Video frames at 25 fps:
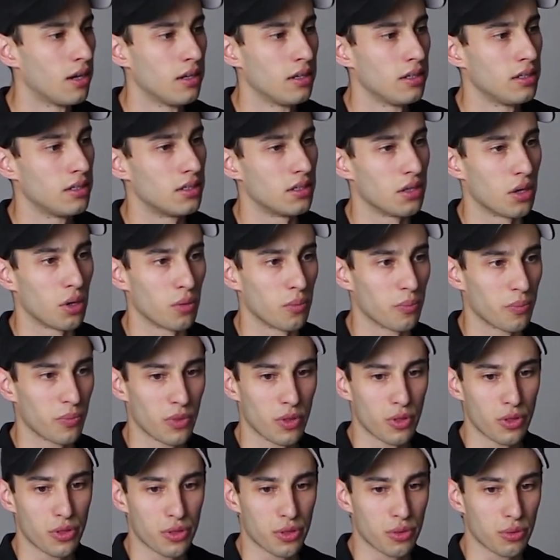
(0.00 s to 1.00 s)

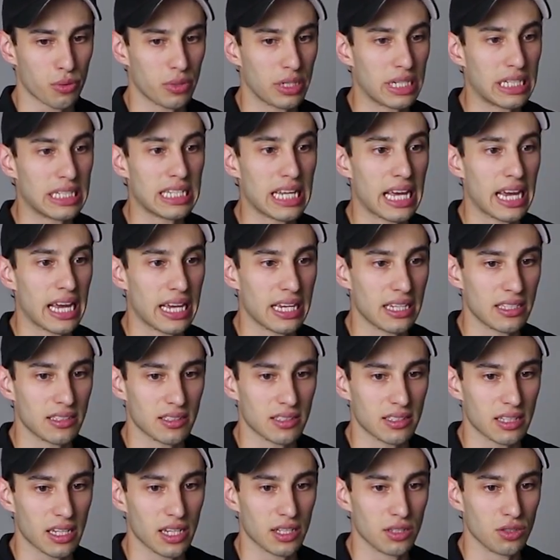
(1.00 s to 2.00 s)
3
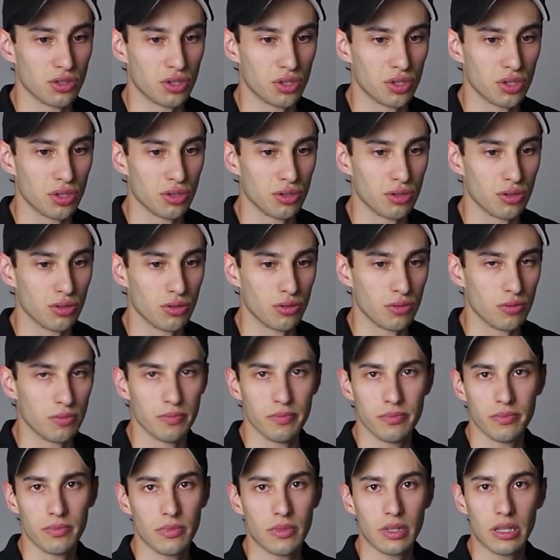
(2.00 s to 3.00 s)
days into
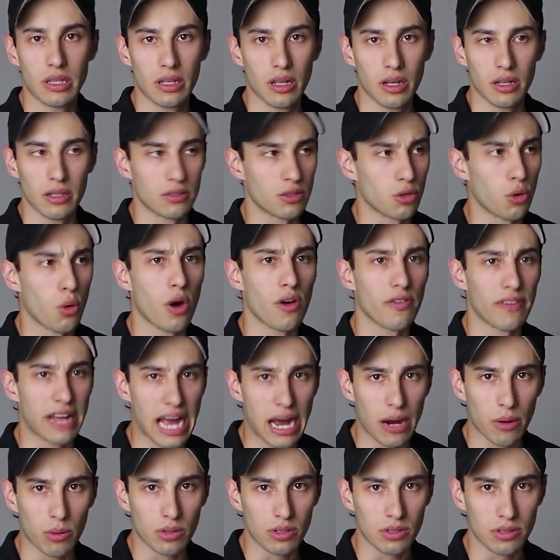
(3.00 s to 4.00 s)
12
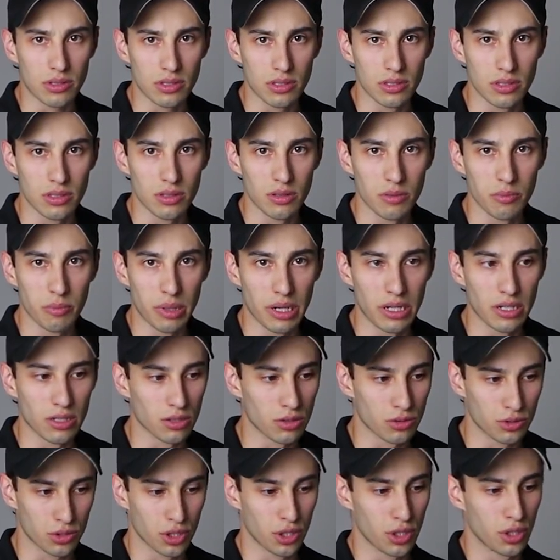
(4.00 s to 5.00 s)
hours, but
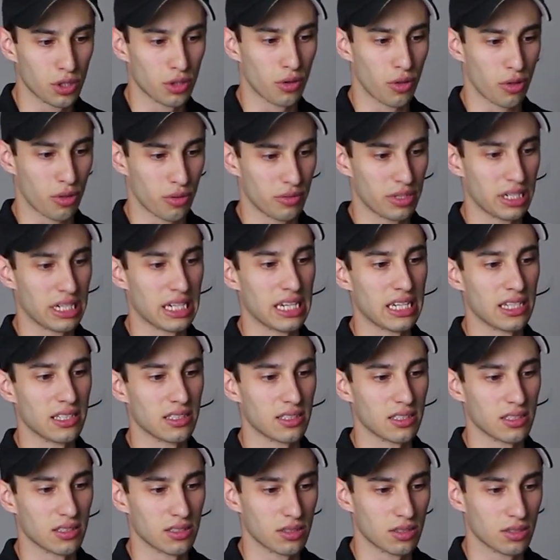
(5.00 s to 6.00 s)
it'll turn 3
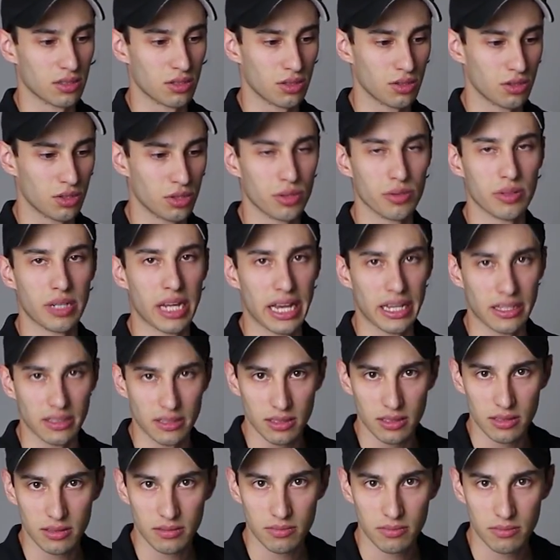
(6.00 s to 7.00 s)
days into 2
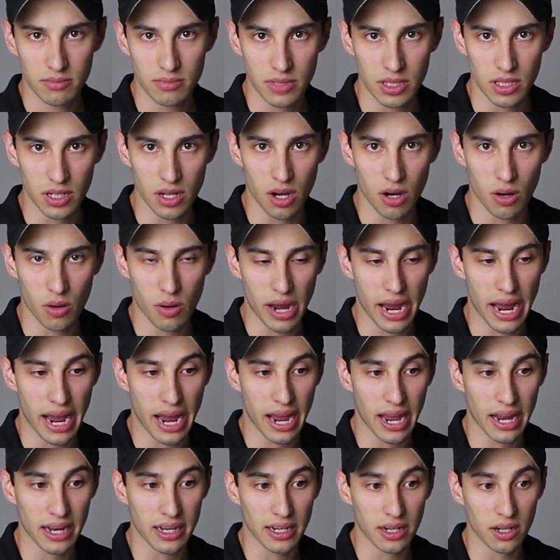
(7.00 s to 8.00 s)
days.
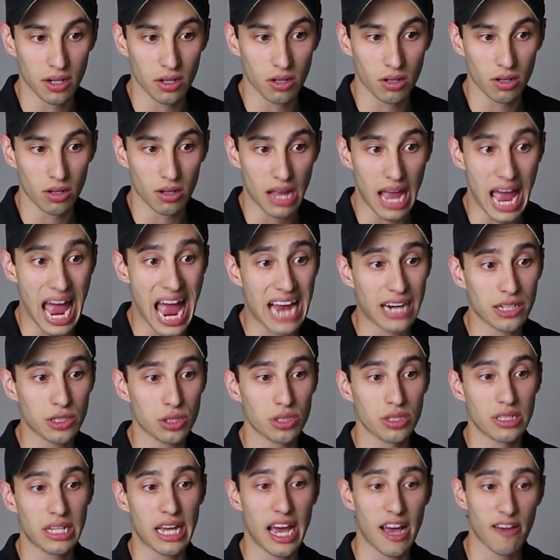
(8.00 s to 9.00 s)
And it'll
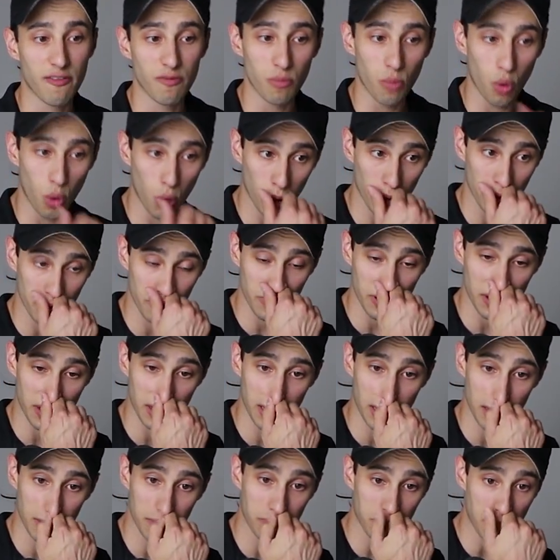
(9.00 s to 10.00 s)
actually have more of
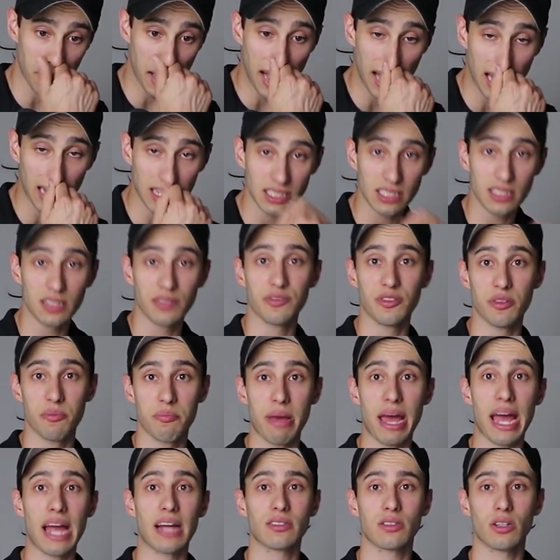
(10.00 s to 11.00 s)
a positive
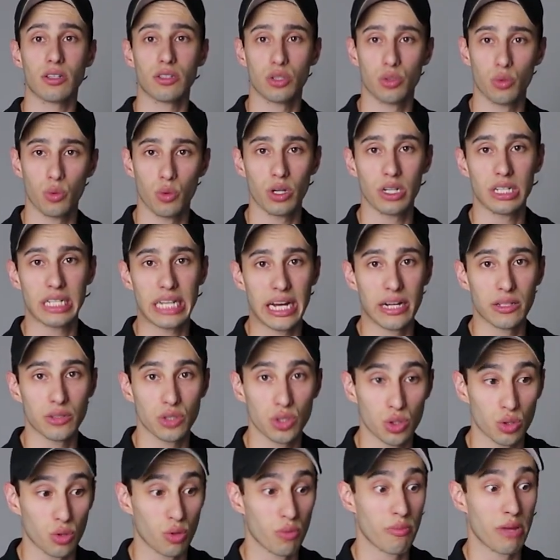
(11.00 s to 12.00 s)
impact on your workout.
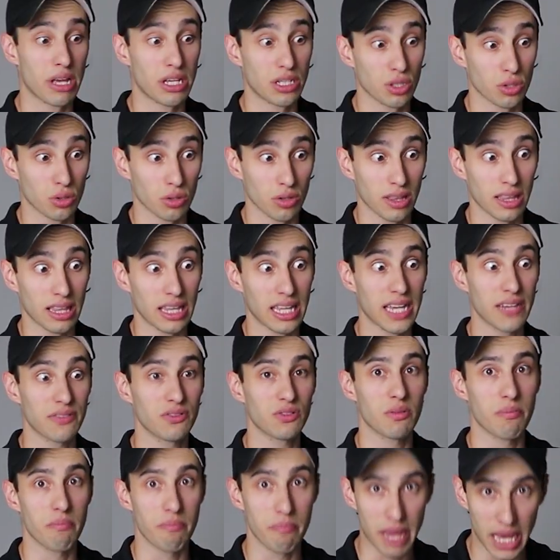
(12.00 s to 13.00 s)
So it'll make your
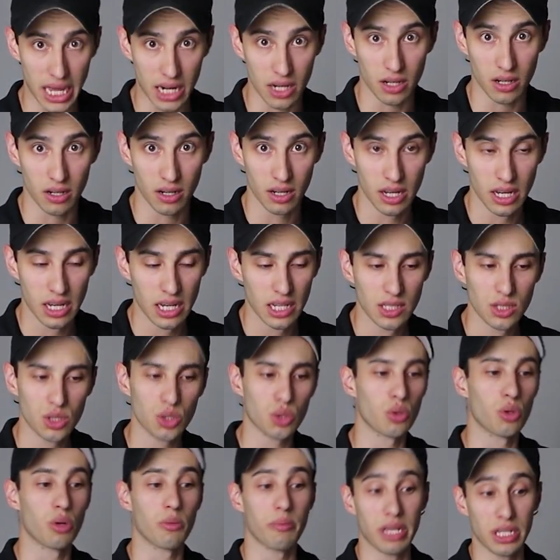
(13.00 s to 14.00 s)
lift better.
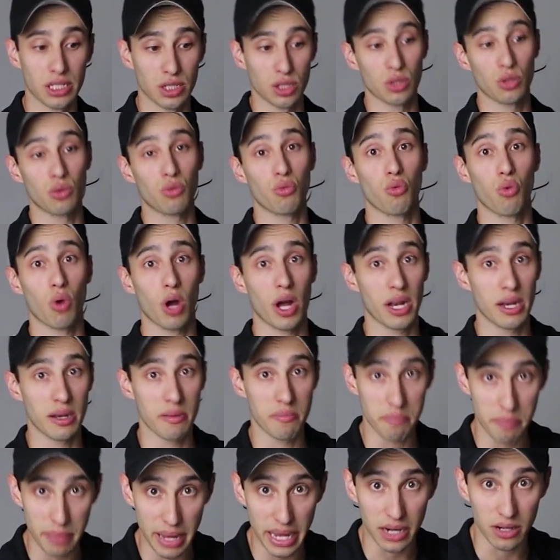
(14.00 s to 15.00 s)
So it'll make your run
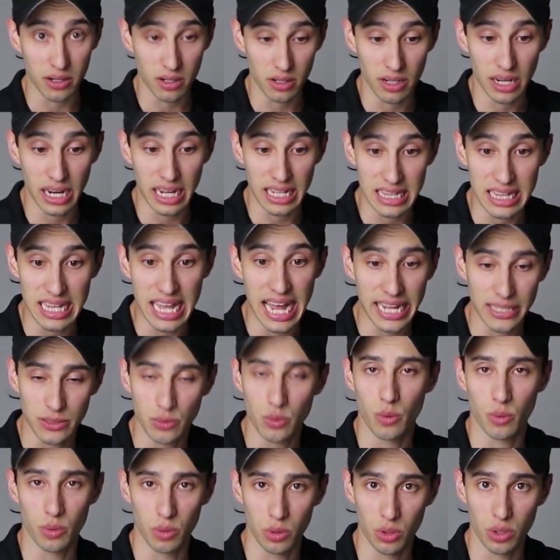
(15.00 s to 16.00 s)
better. And that's
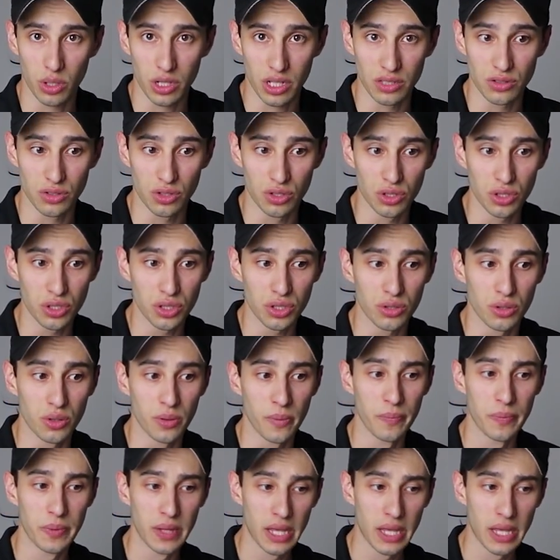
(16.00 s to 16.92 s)
what we're looking to do.